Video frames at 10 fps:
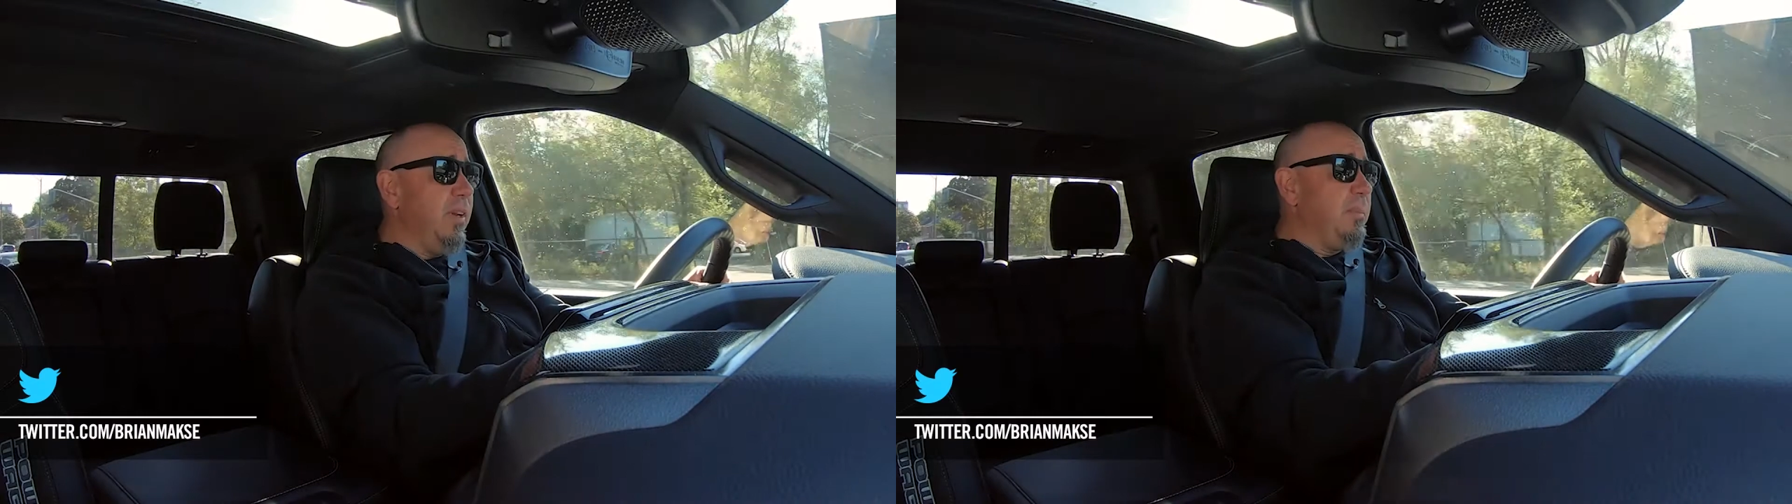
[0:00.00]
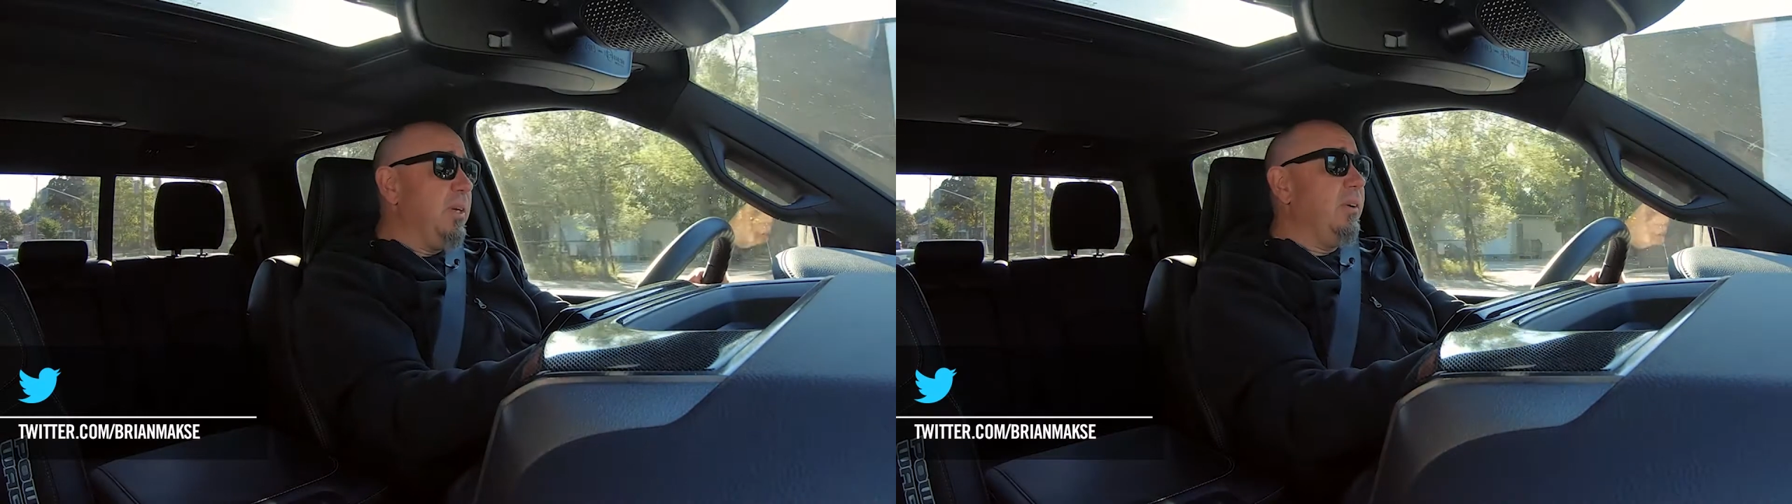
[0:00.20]

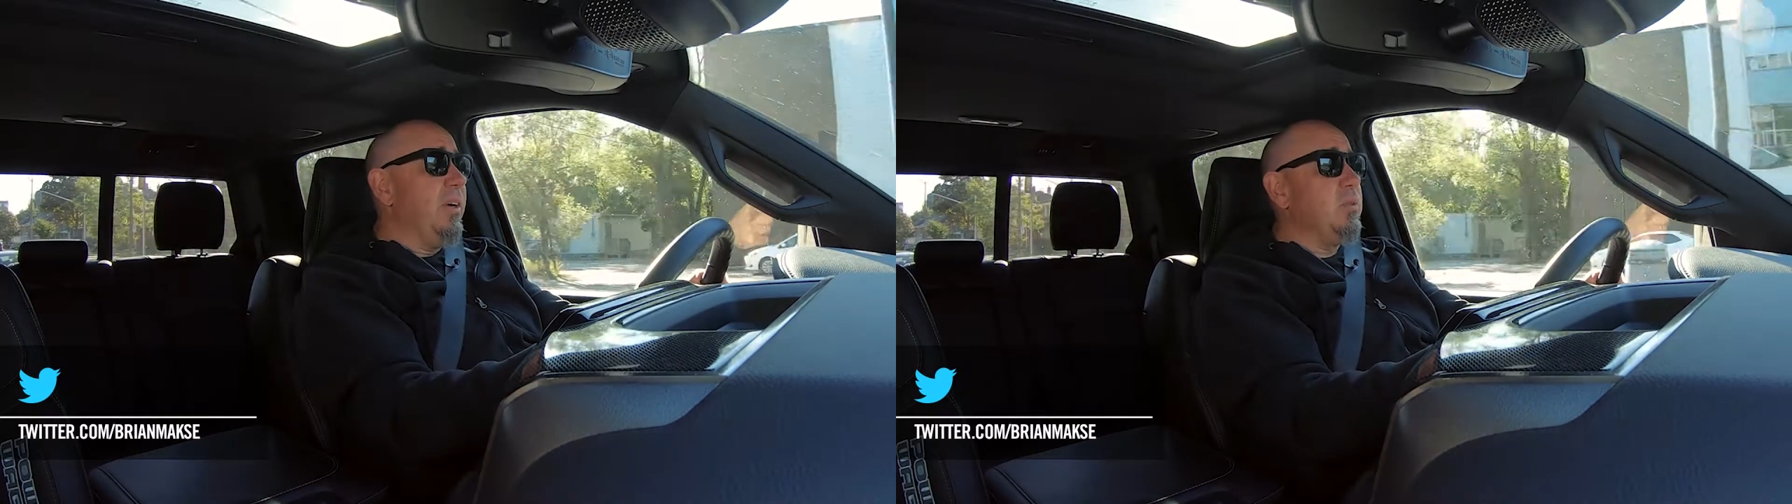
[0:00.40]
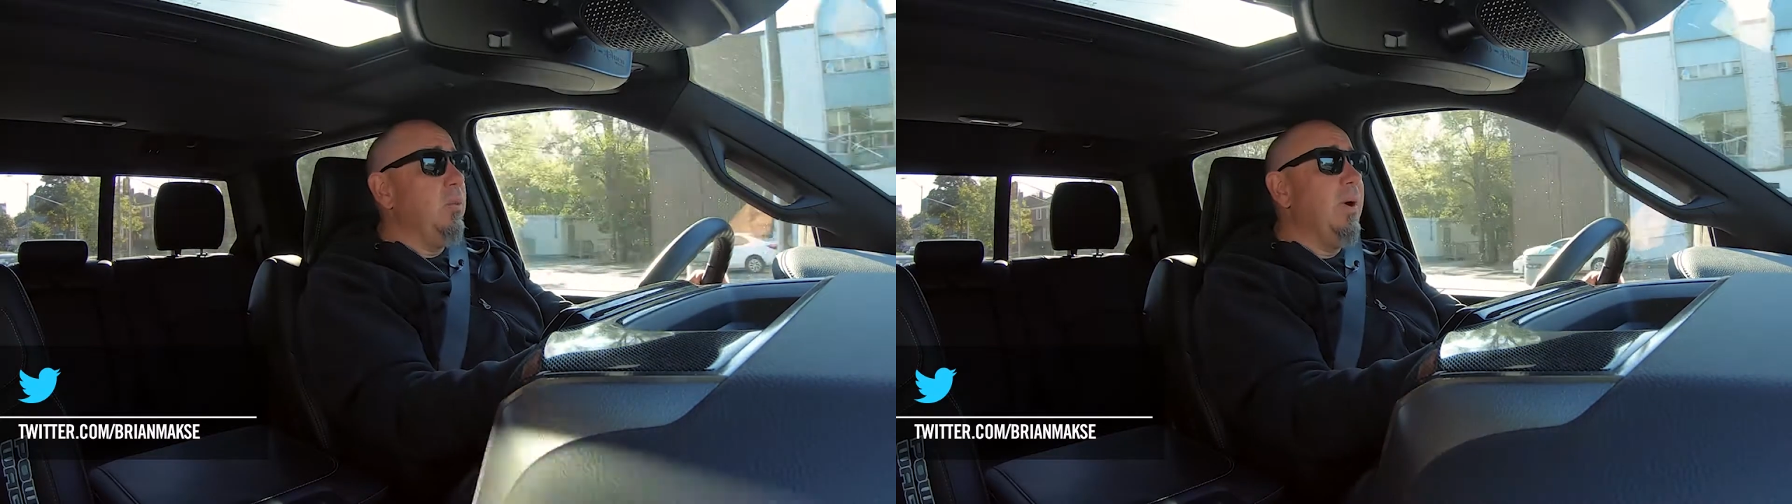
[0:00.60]
and I'm
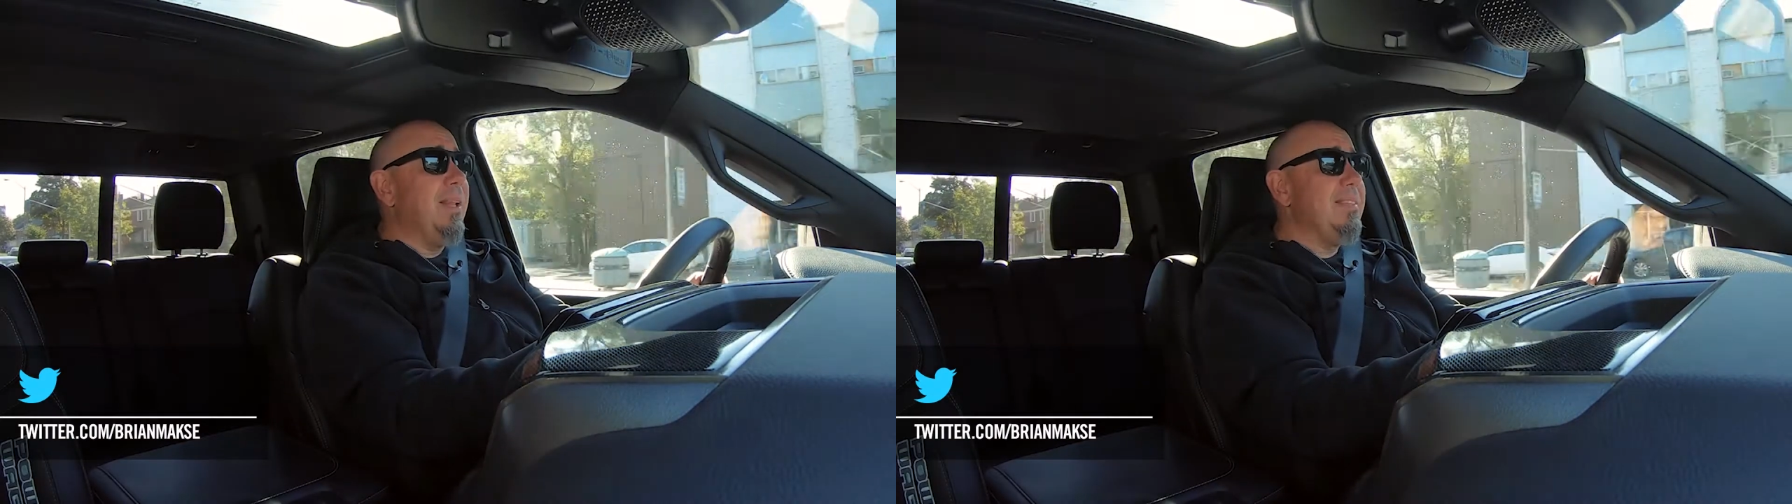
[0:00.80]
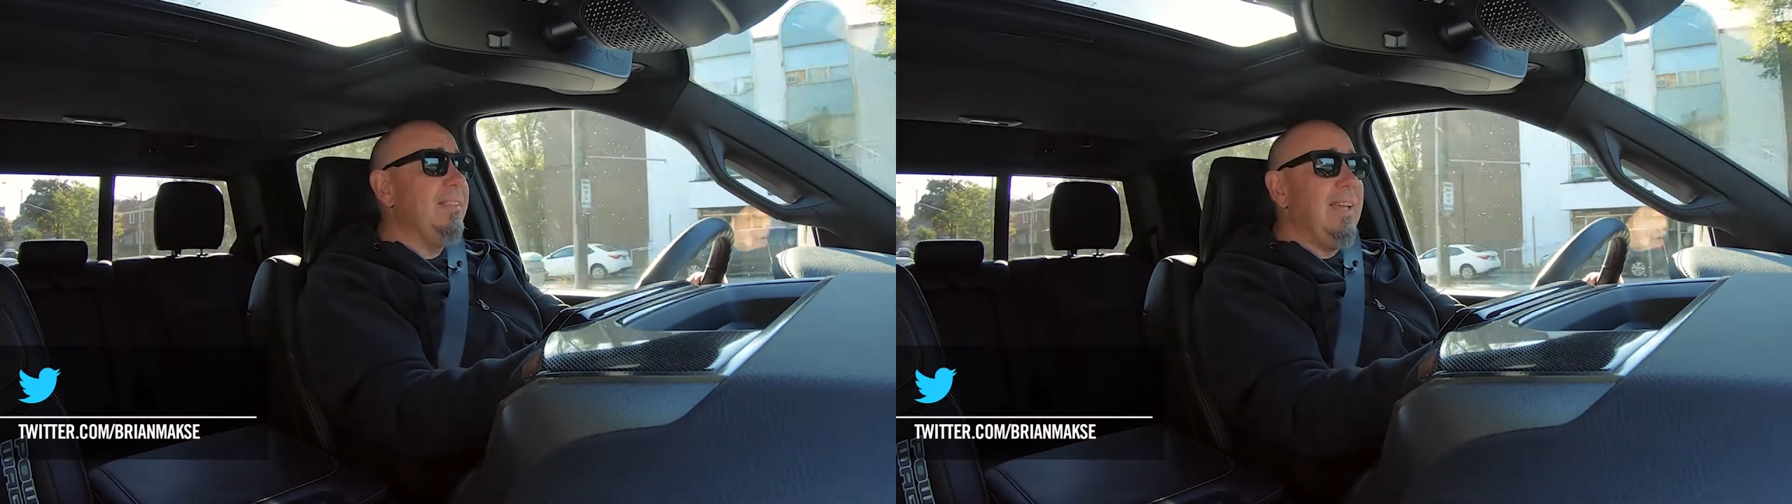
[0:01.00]
curious
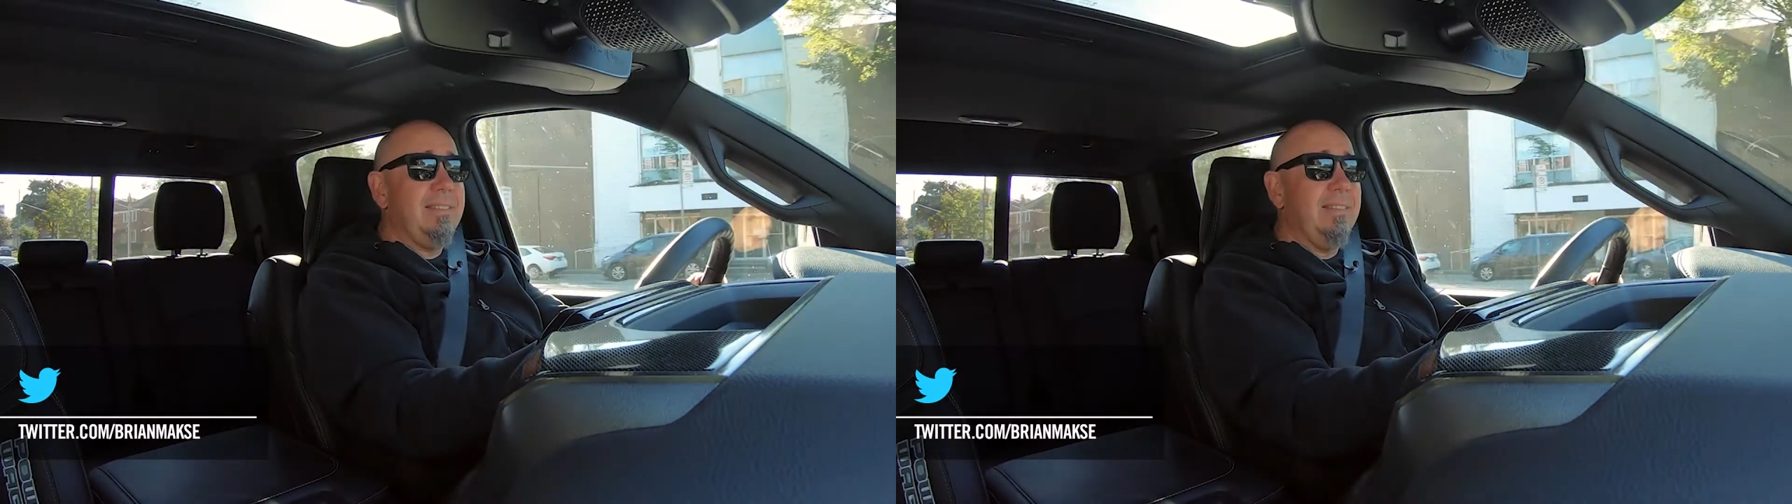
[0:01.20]
what it's like